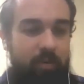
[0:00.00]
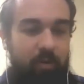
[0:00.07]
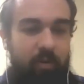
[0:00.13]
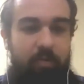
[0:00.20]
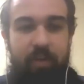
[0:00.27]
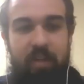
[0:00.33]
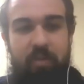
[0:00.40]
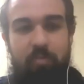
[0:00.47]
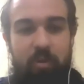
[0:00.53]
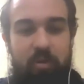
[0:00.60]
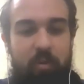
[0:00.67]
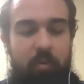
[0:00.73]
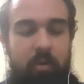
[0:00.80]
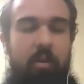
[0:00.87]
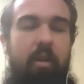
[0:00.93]
you're on facebook or
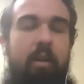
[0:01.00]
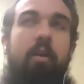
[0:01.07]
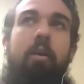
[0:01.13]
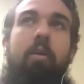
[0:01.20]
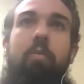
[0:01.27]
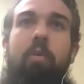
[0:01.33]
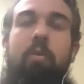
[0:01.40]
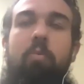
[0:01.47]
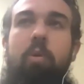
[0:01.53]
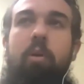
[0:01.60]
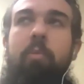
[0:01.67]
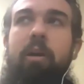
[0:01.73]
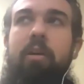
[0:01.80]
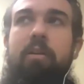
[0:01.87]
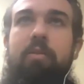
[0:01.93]
something you're like oh, what
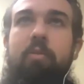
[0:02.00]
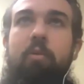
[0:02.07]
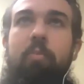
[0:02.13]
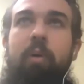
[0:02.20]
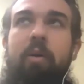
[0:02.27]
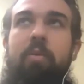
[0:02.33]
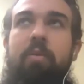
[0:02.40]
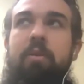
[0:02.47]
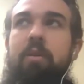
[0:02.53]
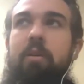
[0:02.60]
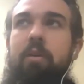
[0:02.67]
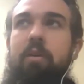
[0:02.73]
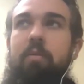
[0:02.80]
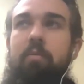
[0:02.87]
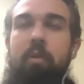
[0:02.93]
am i going to do about
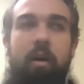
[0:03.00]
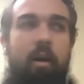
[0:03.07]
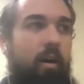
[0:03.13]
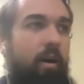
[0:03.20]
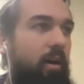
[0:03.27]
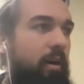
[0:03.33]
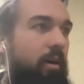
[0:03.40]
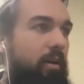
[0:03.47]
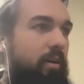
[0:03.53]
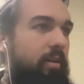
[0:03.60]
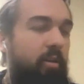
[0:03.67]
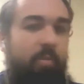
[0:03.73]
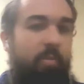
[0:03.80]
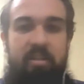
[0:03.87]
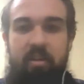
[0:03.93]
uh,
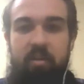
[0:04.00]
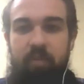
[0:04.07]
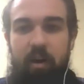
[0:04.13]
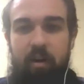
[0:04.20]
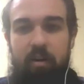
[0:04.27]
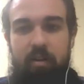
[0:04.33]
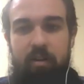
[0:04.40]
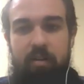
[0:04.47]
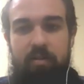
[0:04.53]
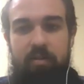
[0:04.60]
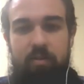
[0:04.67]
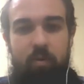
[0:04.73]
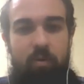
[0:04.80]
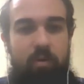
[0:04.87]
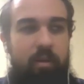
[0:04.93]
domestic violence
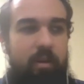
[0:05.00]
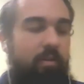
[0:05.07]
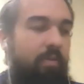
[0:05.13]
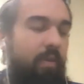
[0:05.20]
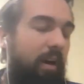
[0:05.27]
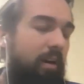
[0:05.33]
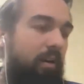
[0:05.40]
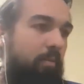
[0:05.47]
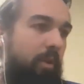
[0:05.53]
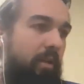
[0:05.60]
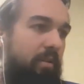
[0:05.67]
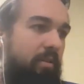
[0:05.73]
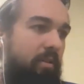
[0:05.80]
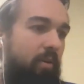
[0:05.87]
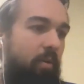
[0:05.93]
or the
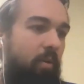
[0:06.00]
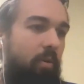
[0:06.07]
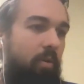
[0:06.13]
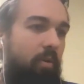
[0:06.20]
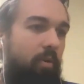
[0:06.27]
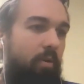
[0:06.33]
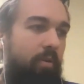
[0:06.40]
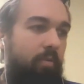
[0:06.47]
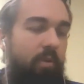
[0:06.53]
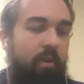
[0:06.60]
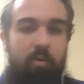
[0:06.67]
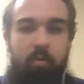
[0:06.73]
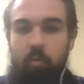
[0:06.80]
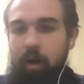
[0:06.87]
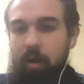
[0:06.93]
environment or the you
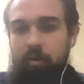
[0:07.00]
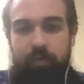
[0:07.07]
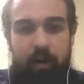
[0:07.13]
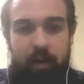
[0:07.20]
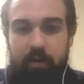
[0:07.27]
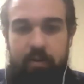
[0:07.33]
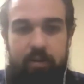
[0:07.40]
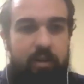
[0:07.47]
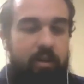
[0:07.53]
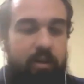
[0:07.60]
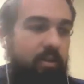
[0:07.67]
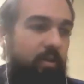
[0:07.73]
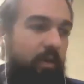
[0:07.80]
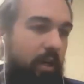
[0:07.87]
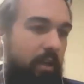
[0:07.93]
know the wildfires in
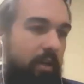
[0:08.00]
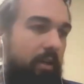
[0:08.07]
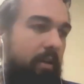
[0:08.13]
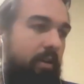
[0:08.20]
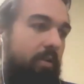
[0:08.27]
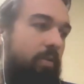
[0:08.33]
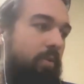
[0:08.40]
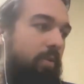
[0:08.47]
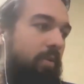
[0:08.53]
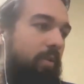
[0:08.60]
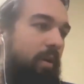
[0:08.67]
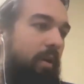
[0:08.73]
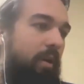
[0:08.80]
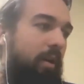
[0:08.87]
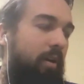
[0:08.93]
australia or
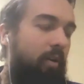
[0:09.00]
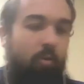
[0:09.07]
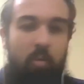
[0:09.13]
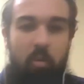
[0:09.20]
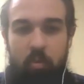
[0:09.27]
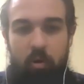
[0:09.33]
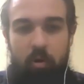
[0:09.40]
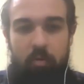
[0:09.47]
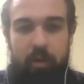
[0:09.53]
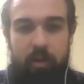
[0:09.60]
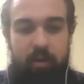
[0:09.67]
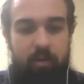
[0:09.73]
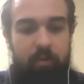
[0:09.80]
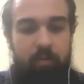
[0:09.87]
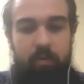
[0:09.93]
global
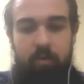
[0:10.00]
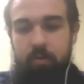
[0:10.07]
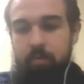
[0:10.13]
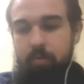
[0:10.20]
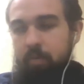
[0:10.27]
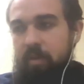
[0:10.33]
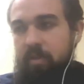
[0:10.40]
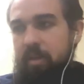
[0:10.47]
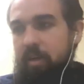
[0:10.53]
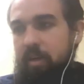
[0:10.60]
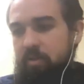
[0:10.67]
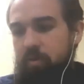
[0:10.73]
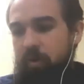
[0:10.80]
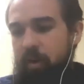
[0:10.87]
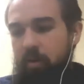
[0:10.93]
warming or the sex
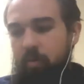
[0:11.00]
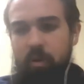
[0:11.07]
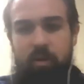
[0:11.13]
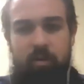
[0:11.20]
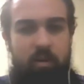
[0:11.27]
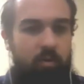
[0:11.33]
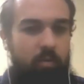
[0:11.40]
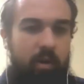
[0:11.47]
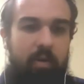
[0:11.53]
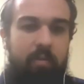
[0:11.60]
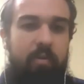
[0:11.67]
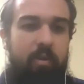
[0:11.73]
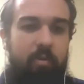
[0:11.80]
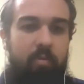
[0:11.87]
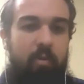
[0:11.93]
trade or what you know
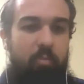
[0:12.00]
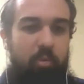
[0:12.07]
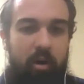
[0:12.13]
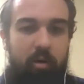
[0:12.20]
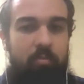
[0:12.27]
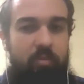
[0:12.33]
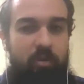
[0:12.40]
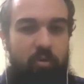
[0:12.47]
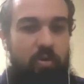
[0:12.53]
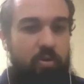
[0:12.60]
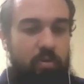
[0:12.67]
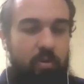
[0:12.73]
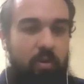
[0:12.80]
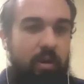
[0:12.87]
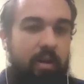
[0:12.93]
whatever the, the problem du
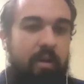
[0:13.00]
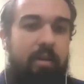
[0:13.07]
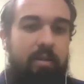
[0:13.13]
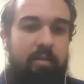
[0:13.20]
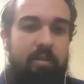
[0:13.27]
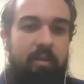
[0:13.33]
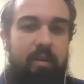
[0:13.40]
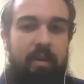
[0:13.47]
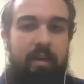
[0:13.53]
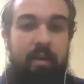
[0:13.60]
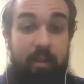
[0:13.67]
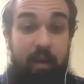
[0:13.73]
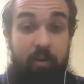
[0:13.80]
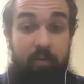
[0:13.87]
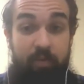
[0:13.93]
jour is
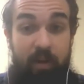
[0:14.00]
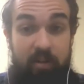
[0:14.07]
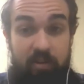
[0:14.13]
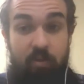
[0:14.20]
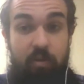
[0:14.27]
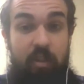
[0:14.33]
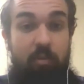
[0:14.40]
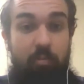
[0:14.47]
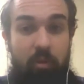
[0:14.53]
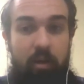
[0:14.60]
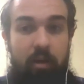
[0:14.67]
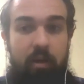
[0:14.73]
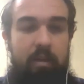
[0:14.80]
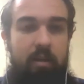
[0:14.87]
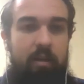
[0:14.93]
that affects you
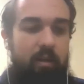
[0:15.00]
deeply